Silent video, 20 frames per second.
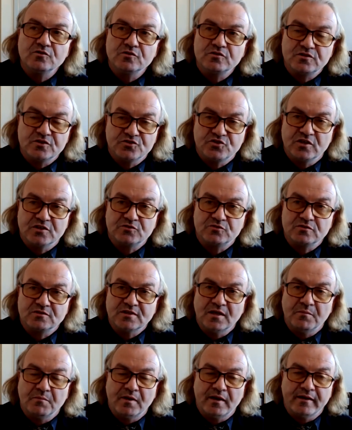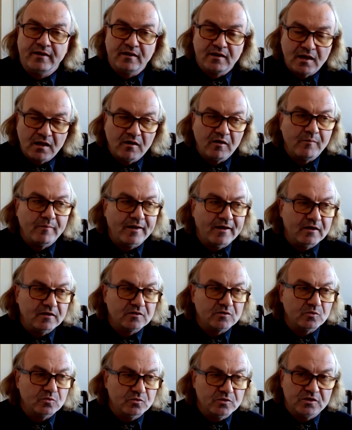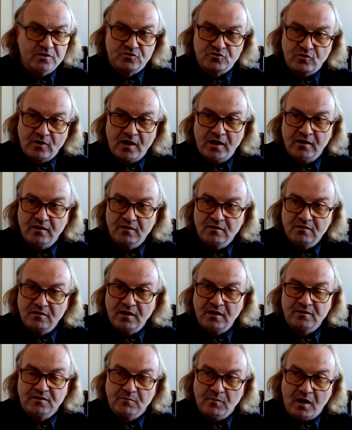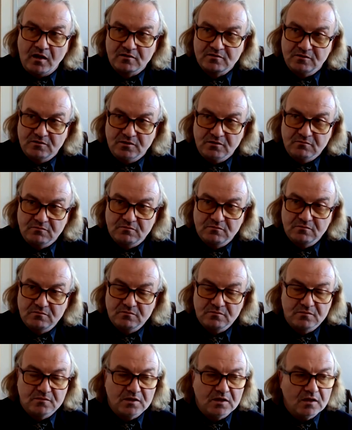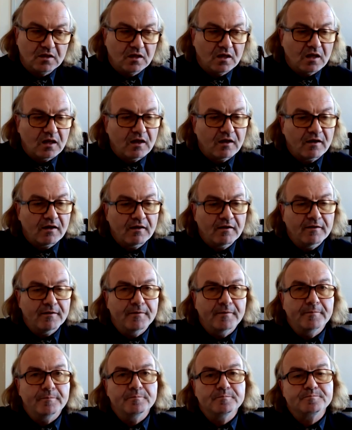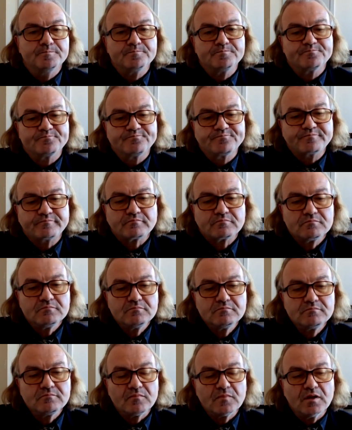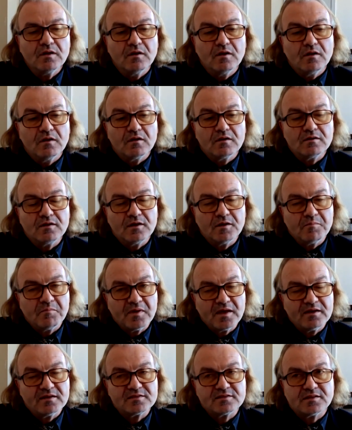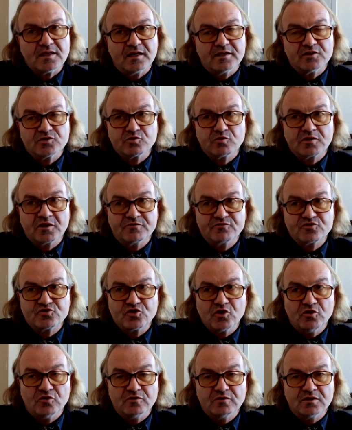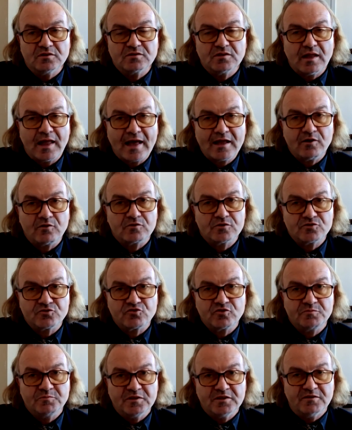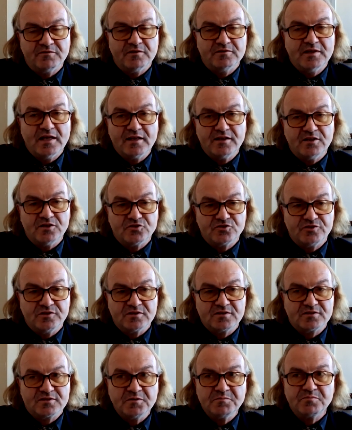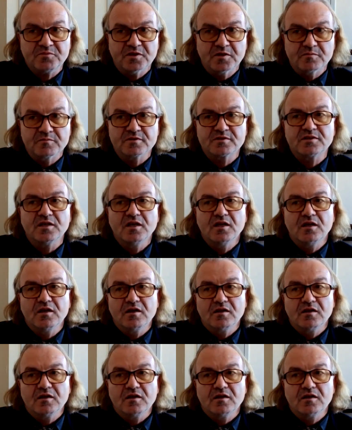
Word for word: to suggest to somebody, how about we try atomoxetine? Um, there are many studies who have shown that adequate treatment of ADHD symptoms